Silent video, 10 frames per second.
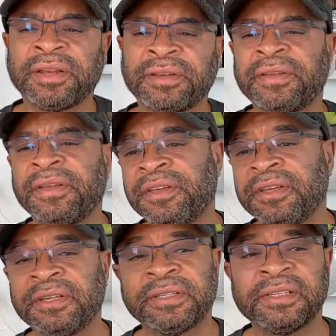And
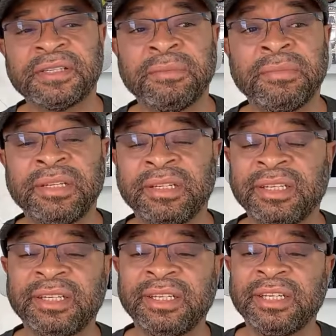it says
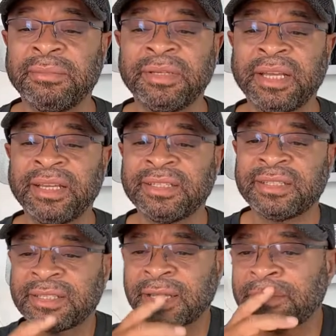NMDA
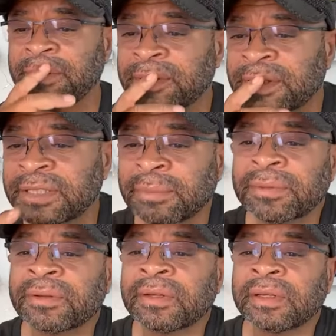
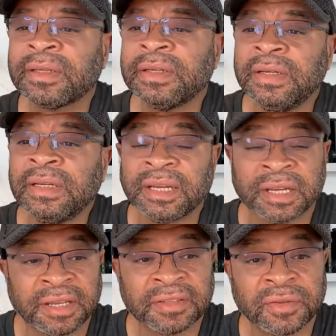receptor. And I
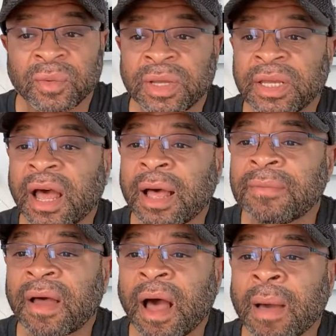guess the way it
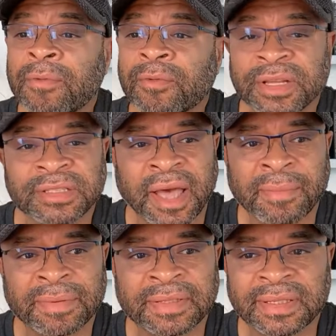operates
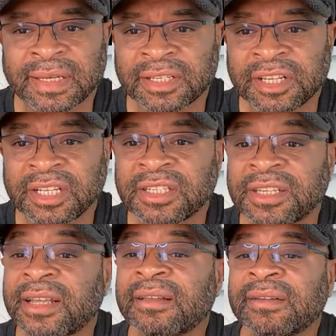opposite, it shuts it
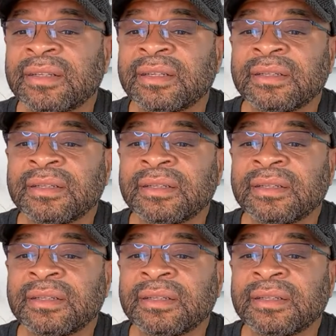down.